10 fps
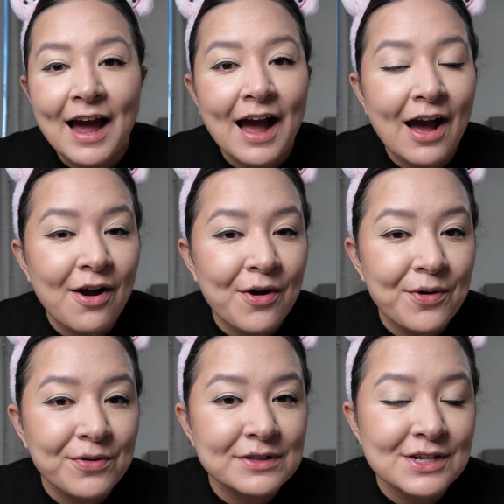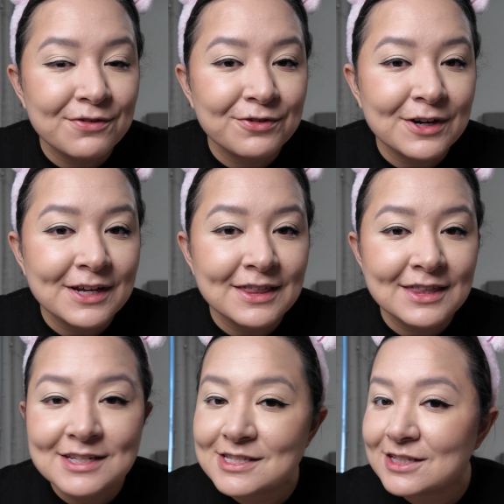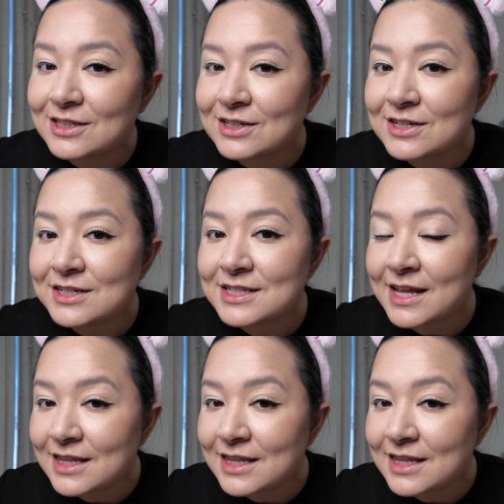How different this looks.